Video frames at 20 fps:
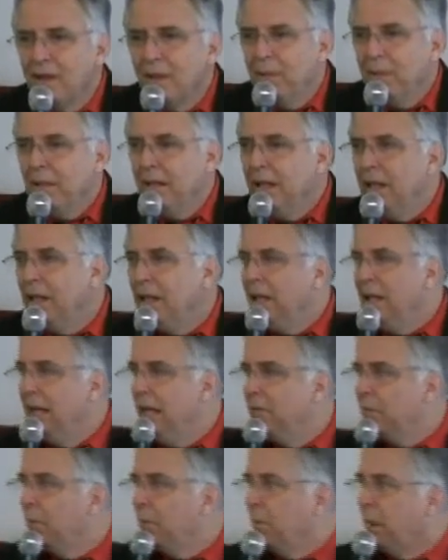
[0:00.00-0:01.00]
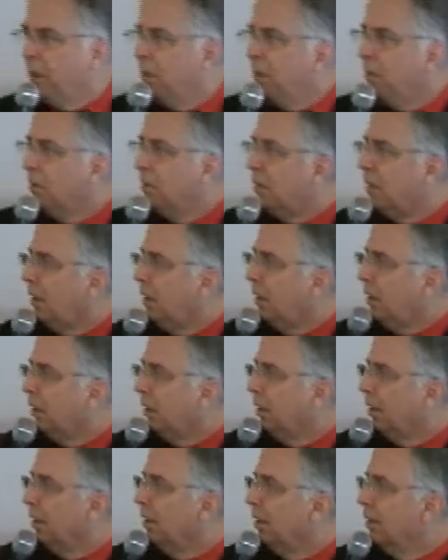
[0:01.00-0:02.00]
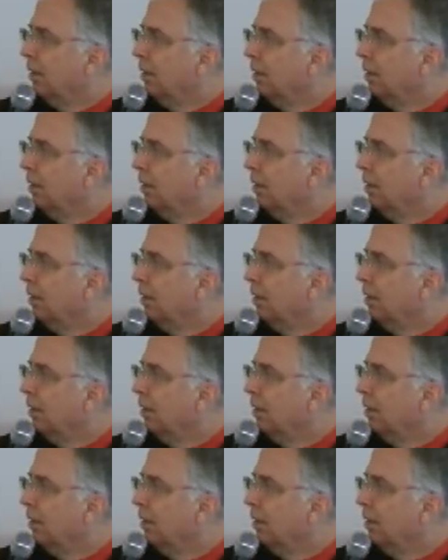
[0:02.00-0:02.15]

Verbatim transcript: I've been getting to have him about once a year.